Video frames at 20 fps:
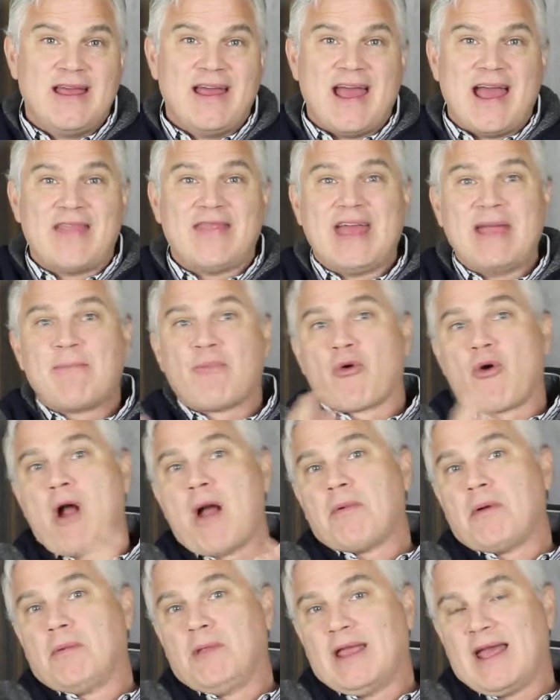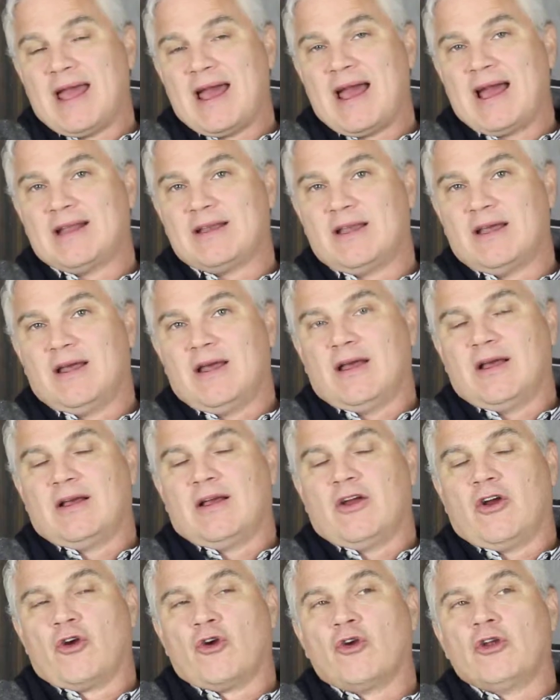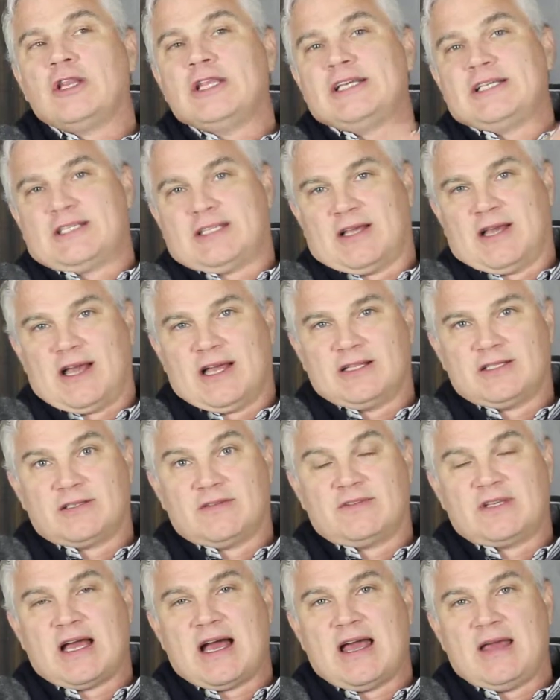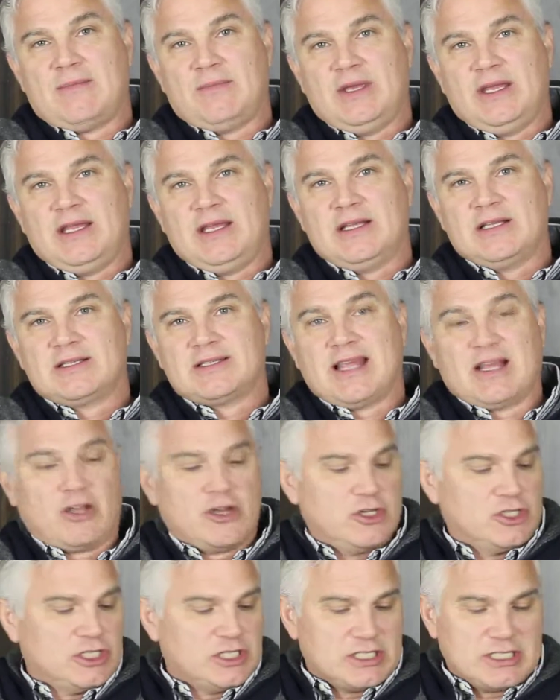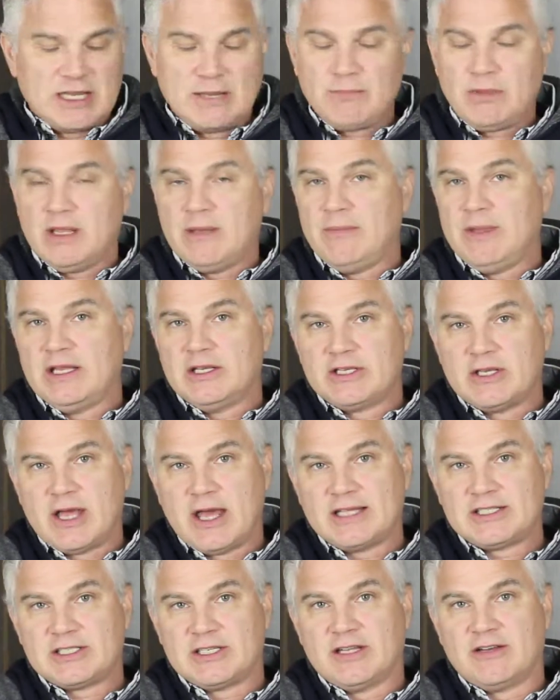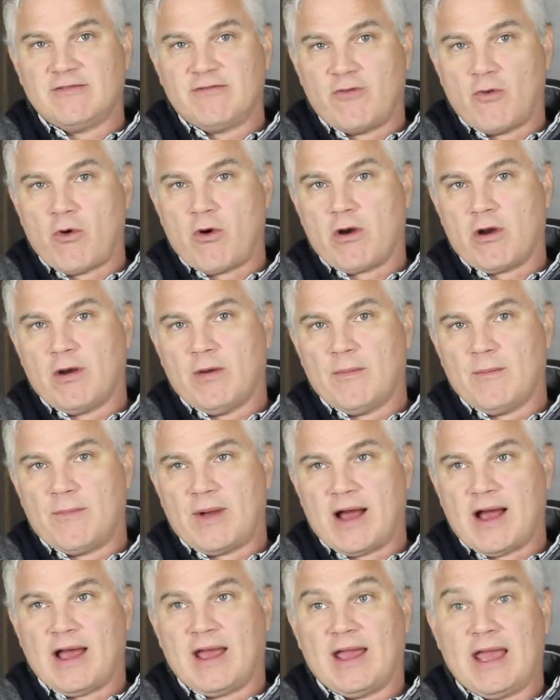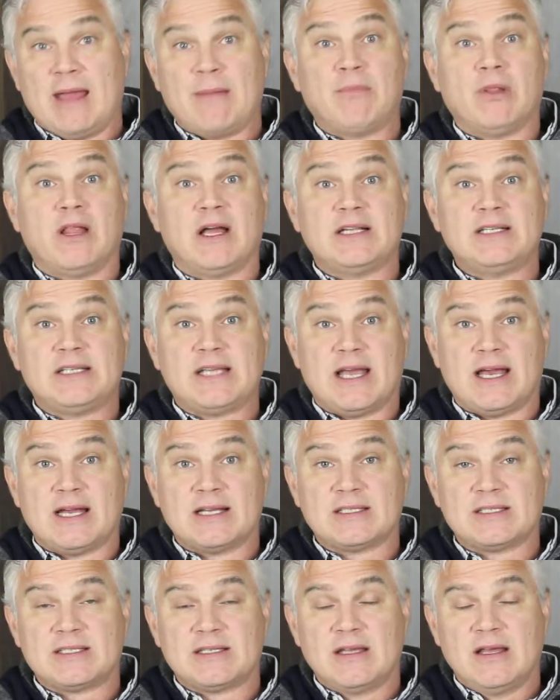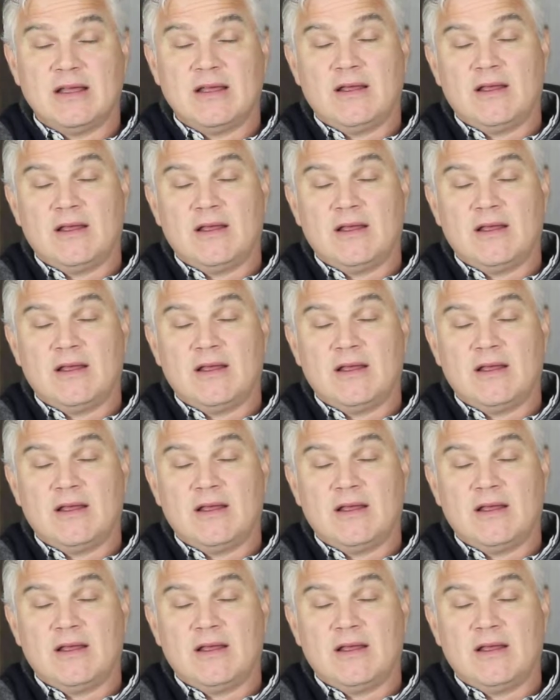And they probably had early signs of diabetes that could simply be tested for by a blood test.